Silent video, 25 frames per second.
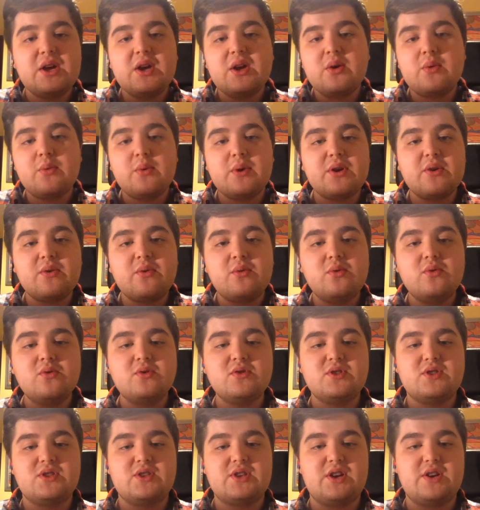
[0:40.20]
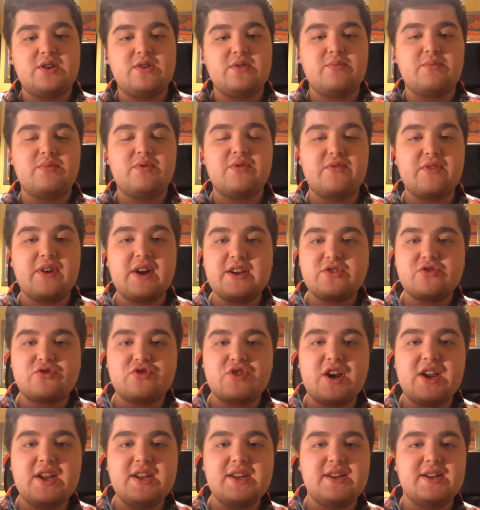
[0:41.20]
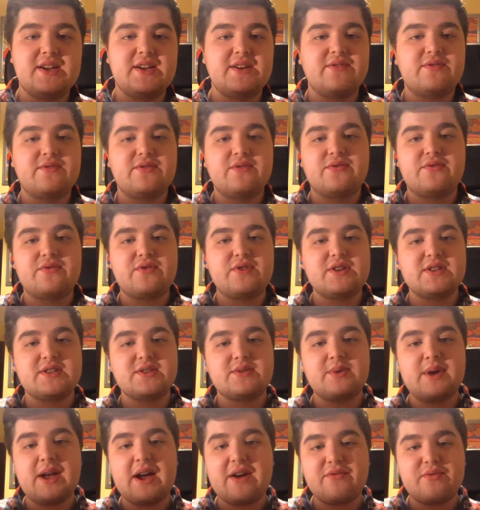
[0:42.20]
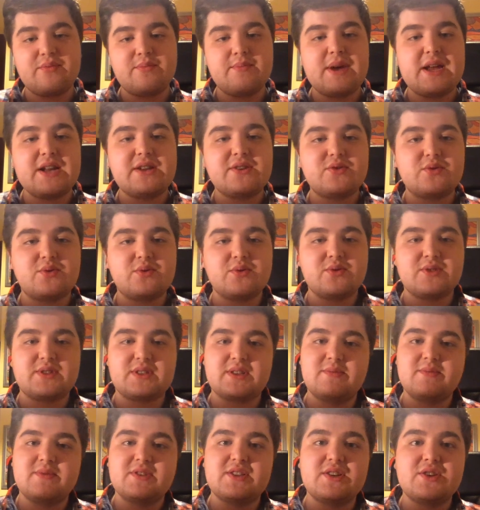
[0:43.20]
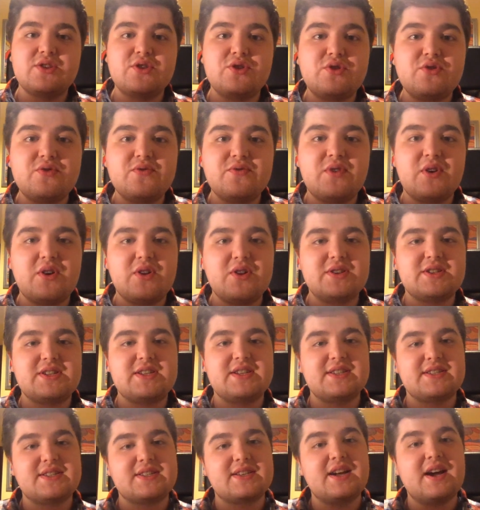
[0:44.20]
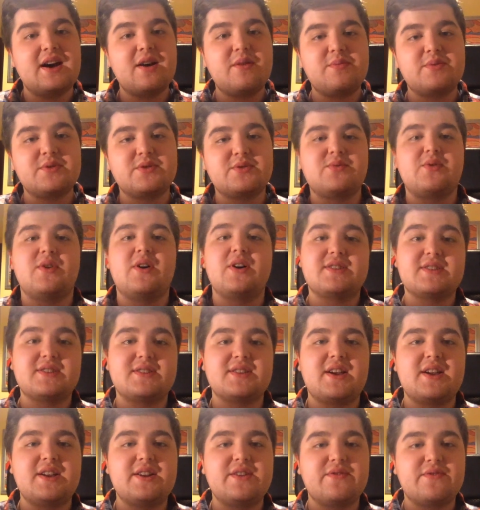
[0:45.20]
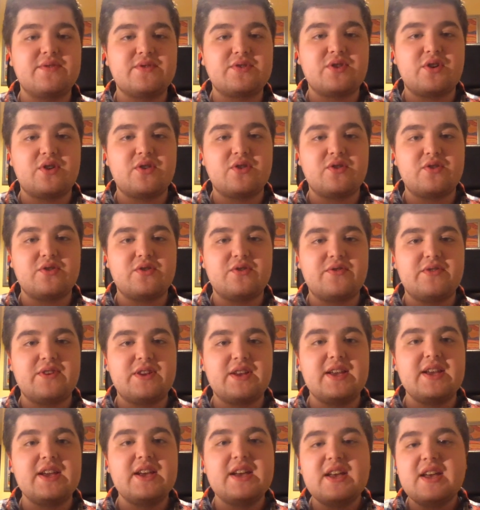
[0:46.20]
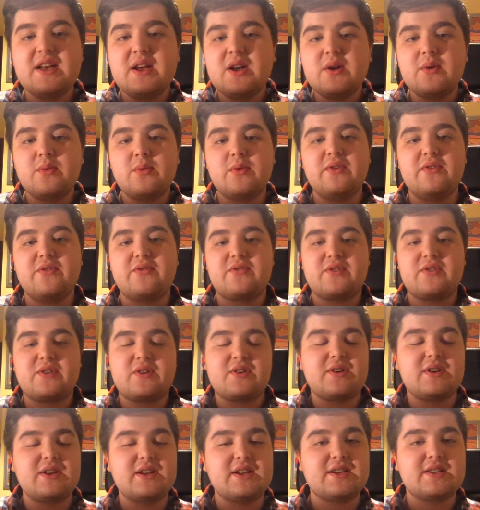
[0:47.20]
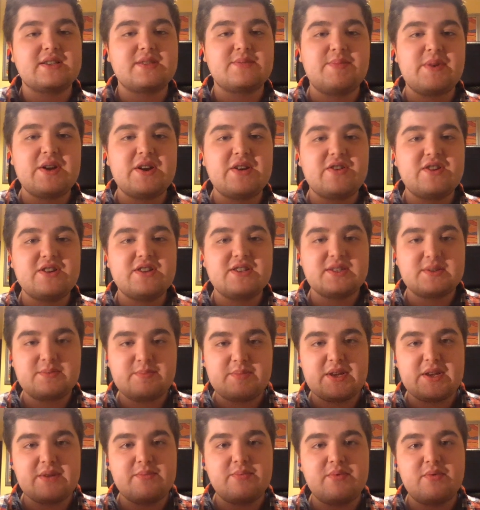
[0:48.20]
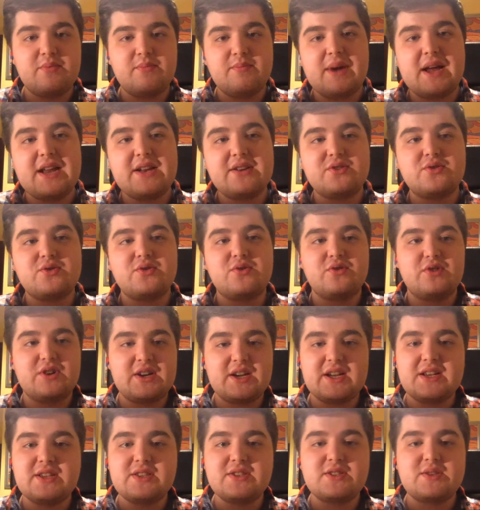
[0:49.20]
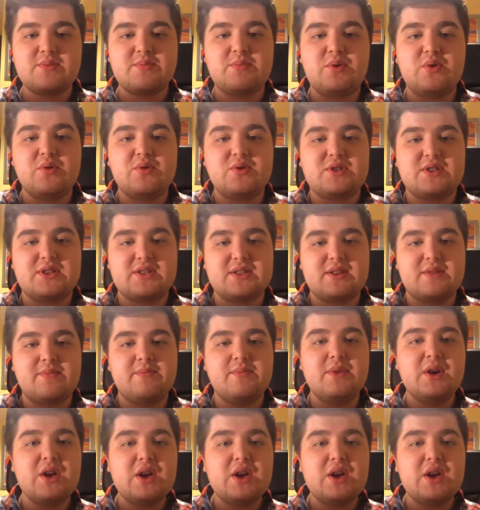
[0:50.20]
We also provide training for free. So we have a mentor scheme so that new volunteers can help us with our design and photography with experienced people mentoring and supporting them.